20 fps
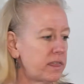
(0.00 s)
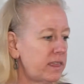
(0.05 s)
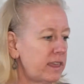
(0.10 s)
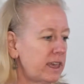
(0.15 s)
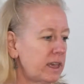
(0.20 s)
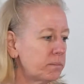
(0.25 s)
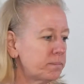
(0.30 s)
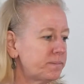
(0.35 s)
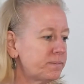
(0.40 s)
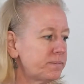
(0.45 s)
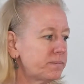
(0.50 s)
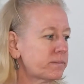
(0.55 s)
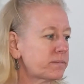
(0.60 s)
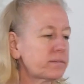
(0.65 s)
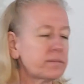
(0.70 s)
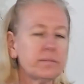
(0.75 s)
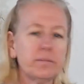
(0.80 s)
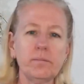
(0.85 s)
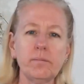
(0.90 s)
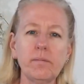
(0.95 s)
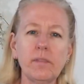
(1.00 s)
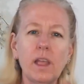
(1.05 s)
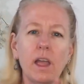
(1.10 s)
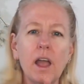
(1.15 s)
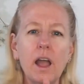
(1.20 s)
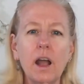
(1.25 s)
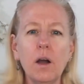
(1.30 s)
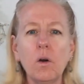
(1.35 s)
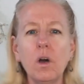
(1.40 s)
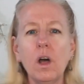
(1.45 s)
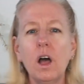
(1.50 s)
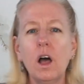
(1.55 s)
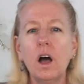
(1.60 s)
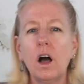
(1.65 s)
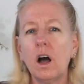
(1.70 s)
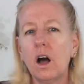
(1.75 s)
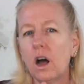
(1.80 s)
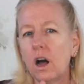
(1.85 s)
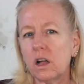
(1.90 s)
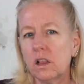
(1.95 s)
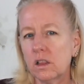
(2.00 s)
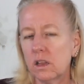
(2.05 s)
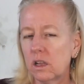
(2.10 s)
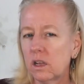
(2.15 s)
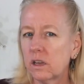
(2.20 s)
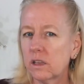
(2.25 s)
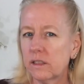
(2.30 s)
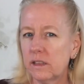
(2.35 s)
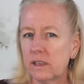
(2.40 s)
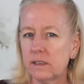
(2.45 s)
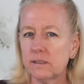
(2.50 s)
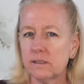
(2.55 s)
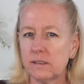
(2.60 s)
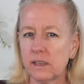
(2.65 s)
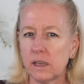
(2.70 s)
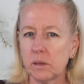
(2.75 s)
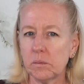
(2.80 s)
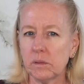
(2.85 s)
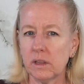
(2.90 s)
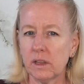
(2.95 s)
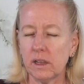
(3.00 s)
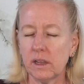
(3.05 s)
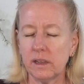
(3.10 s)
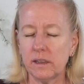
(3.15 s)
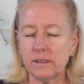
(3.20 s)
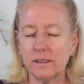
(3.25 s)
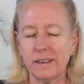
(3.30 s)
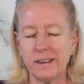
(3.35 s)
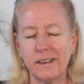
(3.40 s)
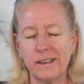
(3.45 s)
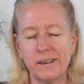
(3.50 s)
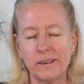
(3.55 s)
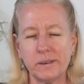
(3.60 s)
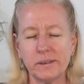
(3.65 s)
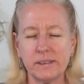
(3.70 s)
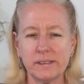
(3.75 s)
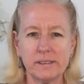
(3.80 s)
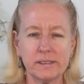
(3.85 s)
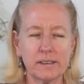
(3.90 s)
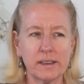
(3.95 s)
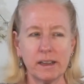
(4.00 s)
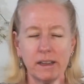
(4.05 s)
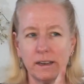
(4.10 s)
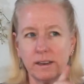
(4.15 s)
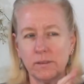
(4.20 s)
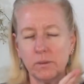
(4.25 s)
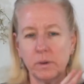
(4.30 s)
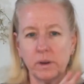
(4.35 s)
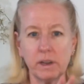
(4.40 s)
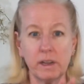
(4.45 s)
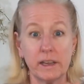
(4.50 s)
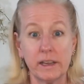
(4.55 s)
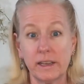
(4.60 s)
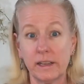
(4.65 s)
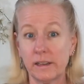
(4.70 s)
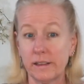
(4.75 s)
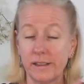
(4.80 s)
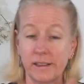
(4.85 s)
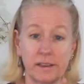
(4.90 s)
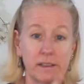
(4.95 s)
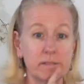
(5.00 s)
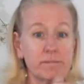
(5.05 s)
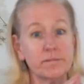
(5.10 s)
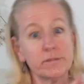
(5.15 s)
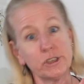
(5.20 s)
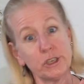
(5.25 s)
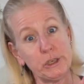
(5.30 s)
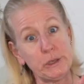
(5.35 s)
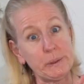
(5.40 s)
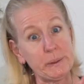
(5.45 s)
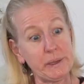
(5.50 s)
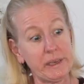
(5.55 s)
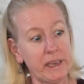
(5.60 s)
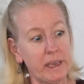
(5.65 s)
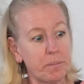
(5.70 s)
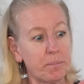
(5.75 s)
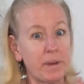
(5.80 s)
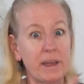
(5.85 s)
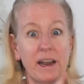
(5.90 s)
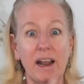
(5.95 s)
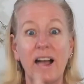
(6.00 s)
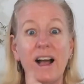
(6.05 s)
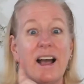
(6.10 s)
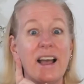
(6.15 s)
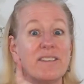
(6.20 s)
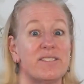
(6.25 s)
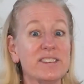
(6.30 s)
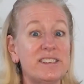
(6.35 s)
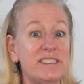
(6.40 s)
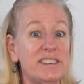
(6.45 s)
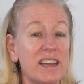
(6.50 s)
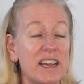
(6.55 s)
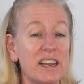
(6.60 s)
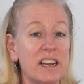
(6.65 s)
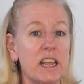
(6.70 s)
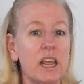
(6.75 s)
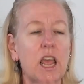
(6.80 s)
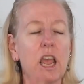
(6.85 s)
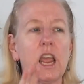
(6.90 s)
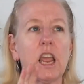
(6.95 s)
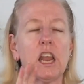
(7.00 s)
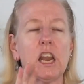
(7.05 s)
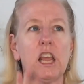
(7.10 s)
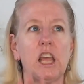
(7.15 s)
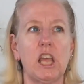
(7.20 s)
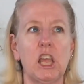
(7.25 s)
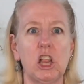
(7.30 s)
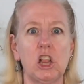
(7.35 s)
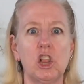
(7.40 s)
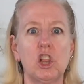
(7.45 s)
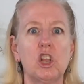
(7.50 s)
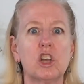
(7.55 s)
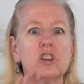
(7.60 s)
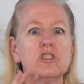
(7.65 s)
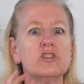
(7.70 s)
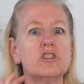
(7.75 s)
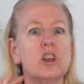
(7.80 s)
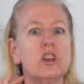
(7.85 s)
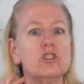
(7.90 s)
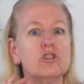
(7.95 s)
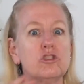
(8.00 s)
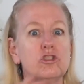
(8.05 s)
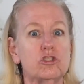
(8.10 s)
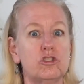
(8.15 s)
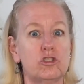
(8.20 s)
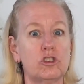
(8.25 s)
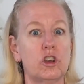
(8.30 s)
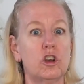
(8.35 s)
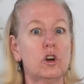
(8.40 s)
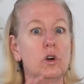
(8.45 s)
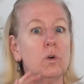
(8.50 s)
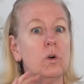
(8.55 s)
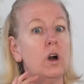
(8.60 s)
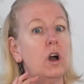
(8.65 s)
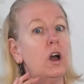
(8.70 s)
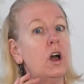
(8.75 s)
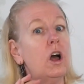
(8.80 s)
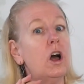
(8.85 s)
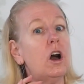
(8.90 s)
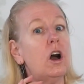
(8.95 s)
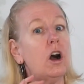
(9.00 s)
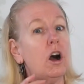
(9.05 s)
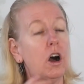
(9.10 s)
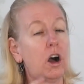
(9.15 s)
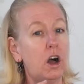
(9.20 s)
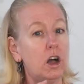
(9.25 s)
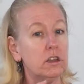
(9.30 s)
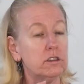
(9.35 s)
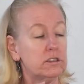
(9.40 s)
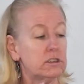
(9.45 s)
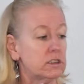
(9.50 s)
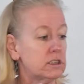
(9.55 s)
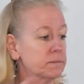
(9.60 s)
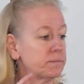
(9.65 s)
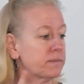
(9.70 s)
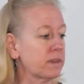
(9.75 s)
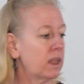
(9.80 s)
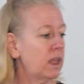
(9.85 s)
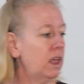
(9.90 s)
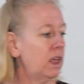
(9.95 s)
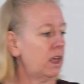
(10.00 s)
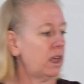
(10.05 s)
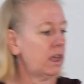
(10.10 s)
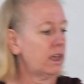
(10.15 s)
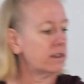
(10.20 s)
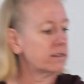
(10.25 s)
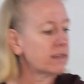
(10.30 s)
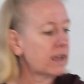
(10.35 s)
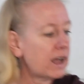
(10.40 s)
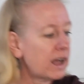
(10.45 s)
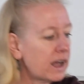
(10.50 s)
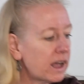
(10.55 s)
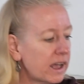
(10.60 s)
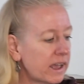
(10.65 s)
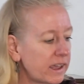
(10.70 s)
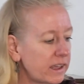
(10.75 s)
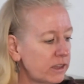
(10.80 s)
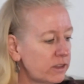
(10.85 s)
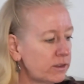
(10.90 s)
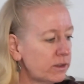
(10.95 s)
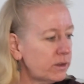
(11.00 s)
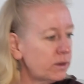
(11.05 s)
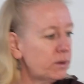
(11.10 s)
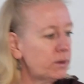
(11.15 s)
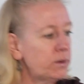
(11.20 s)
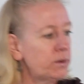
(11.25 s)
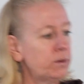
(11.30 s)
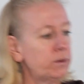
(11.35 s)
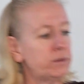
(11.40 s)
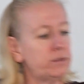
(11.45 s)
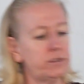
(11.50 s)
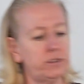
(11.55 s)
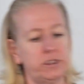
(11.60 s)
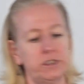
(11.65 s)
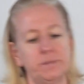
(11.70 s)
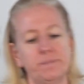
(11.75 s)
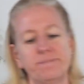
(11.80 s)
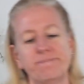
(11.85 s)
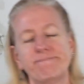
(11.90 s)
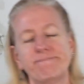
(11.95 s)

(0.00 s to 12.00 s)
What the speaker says: theme. Now, along these same lines, and I know this is kind of where I get a little kooky, but I've done it and it looks so awesome, is I used